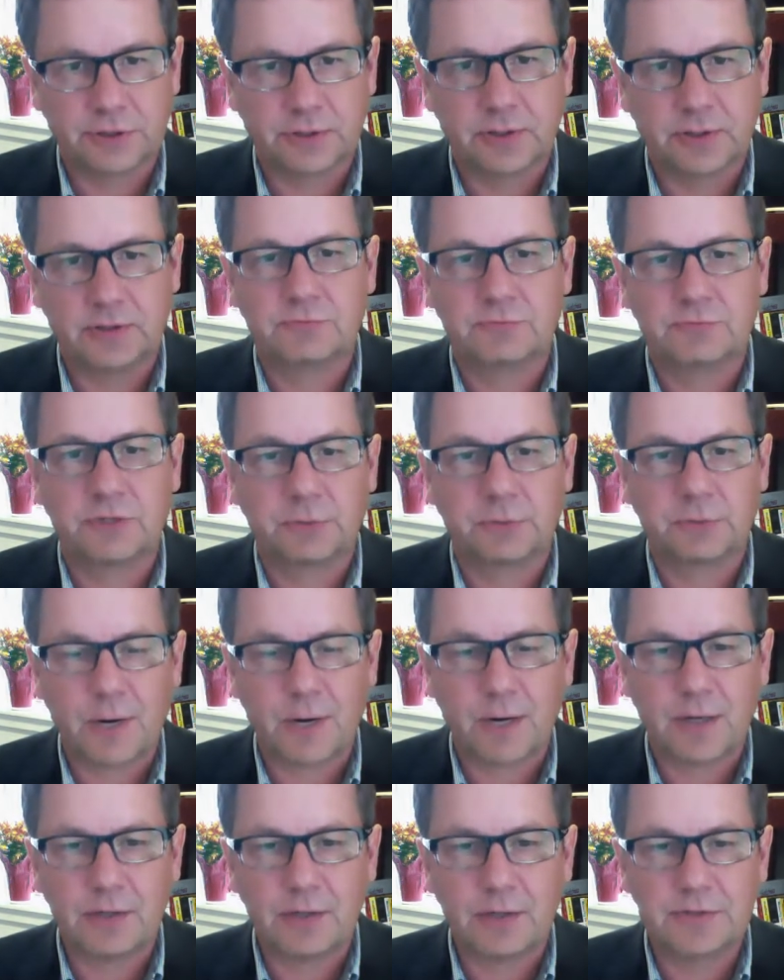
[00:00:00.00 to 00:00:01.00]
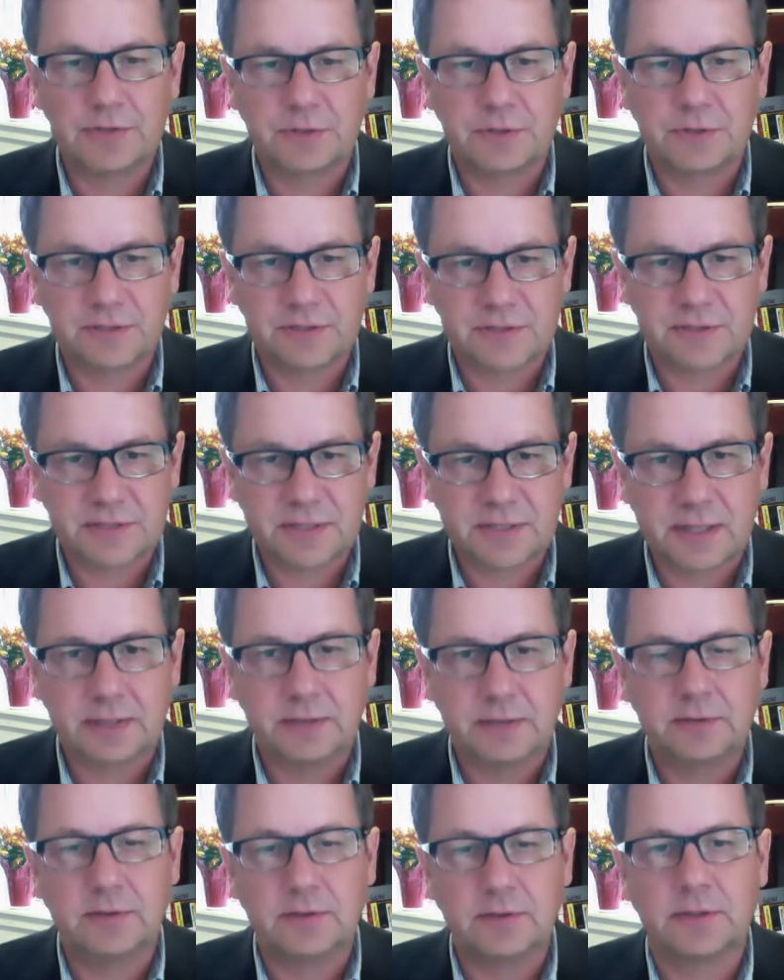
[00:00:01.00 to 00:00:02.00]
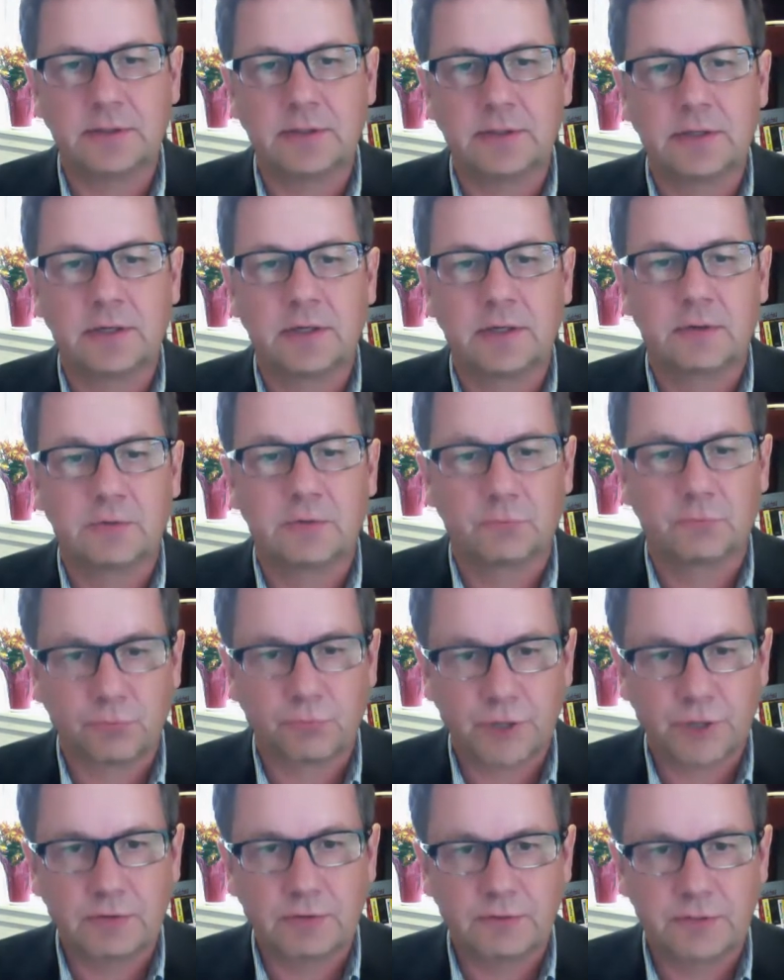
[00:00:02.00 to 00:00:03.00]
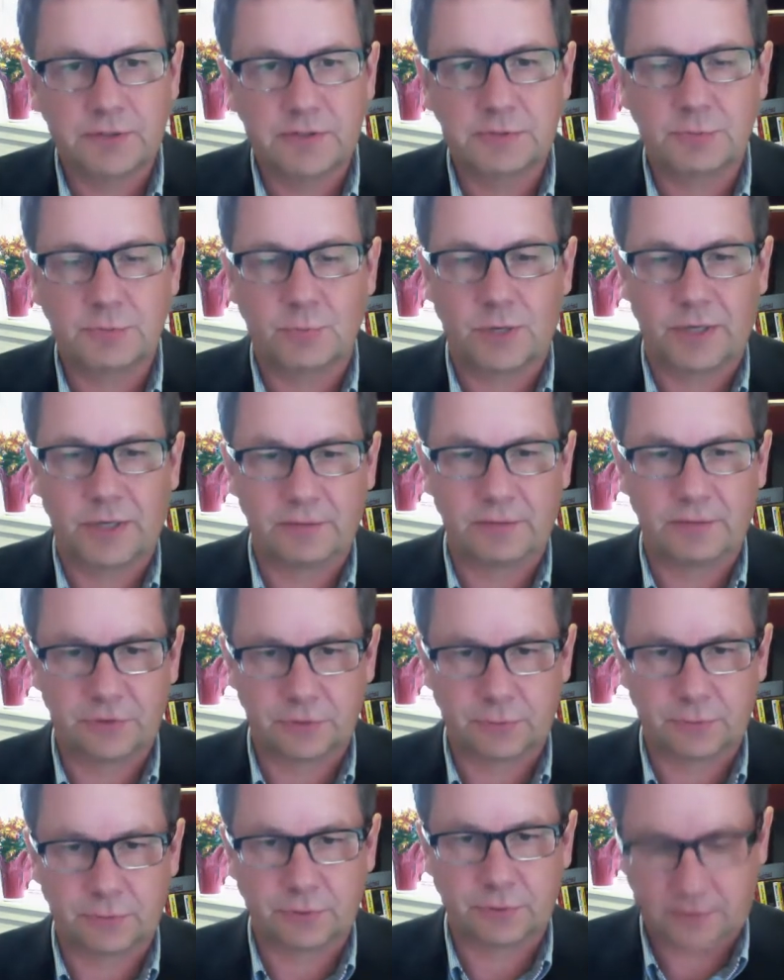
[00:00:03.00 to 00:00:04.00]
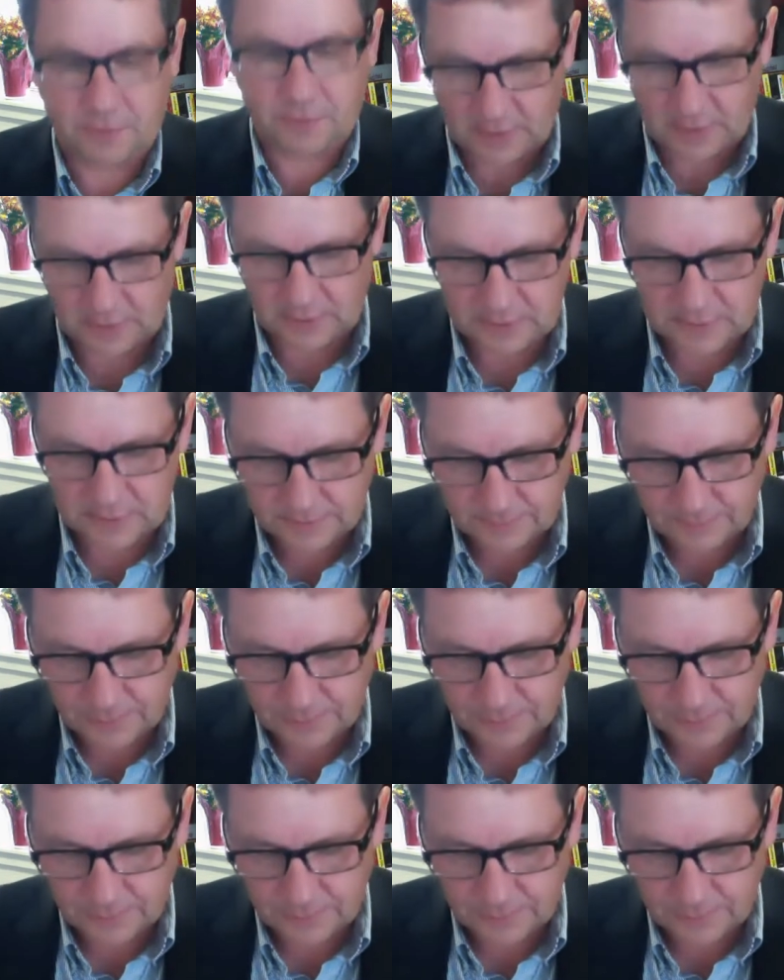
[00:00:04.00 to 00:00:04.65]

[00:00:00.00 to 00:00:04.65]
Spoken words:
It requires a designerly rigorous way of doing things.